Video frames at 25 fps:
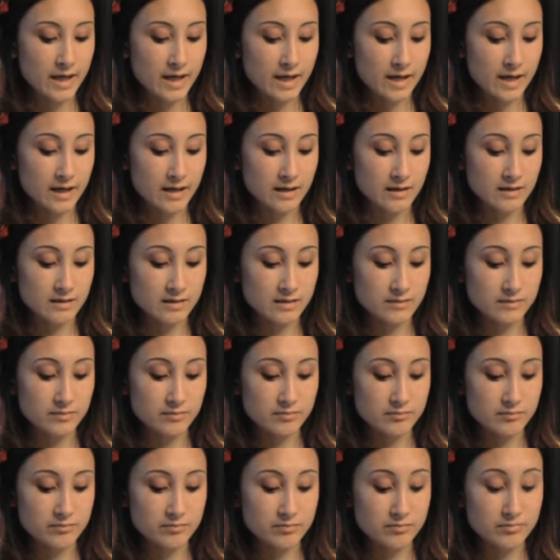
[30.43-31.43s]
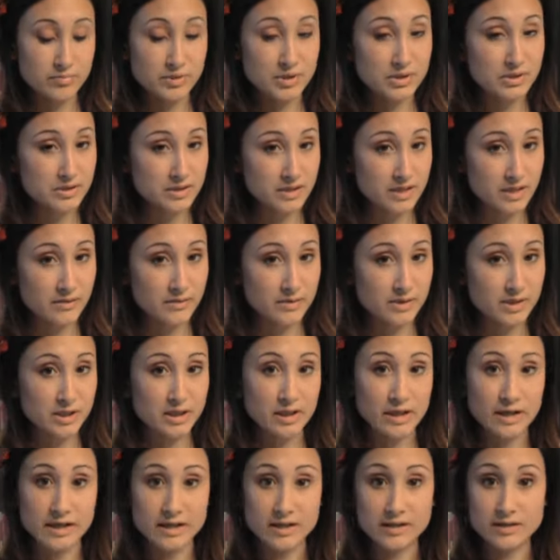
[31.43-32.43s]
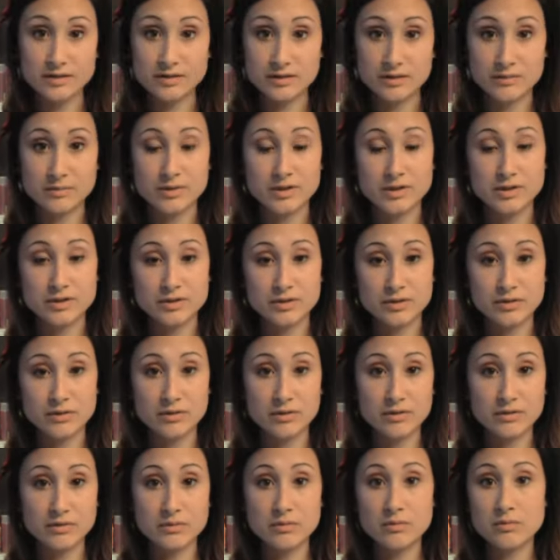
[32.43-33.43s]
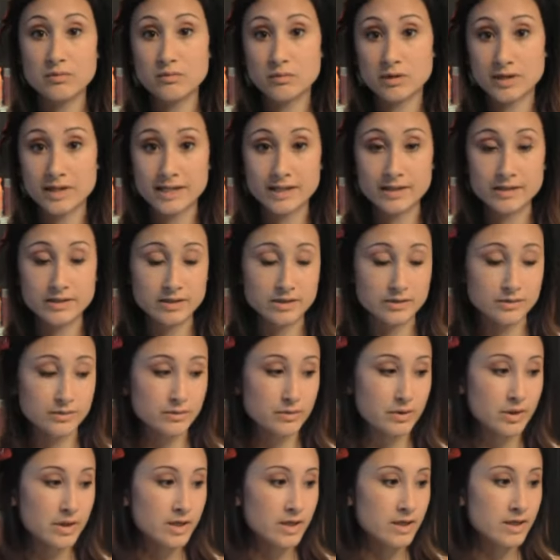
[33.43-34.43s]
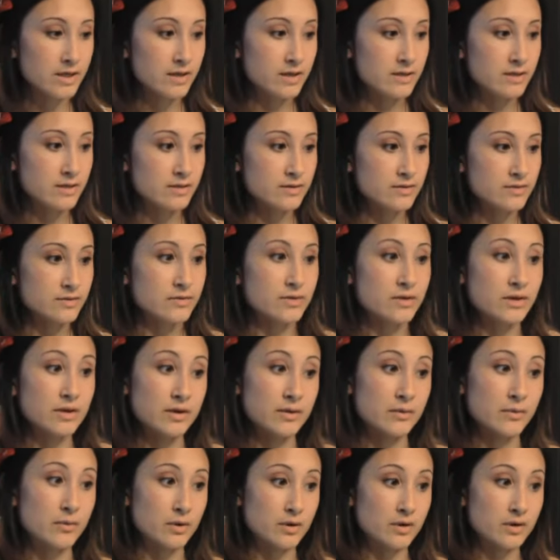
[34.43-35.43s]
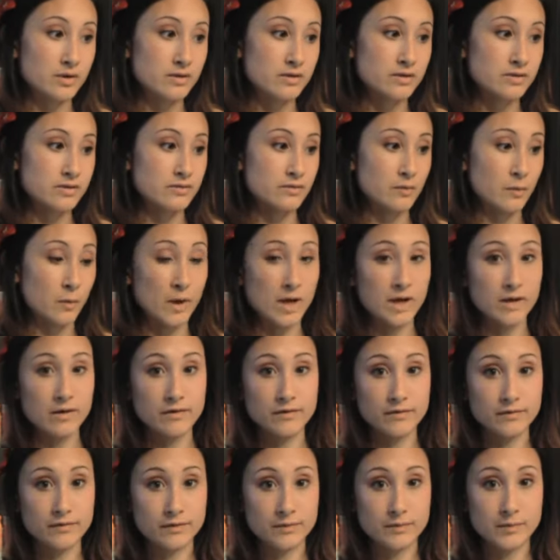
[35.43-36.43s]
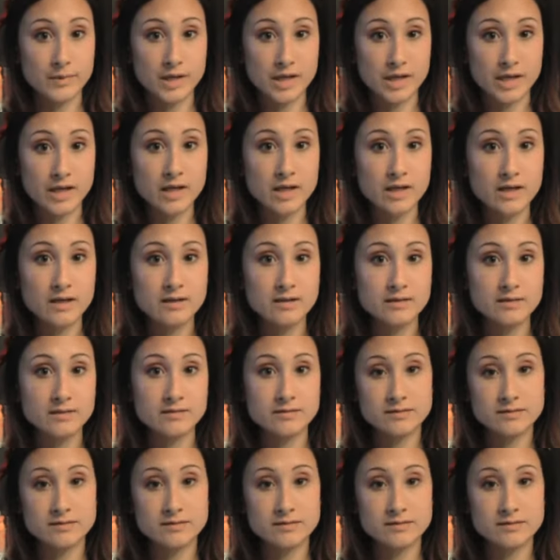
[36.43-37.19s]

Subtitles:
and personally I really like it, so I'm going to show you what I do so that it works well for me,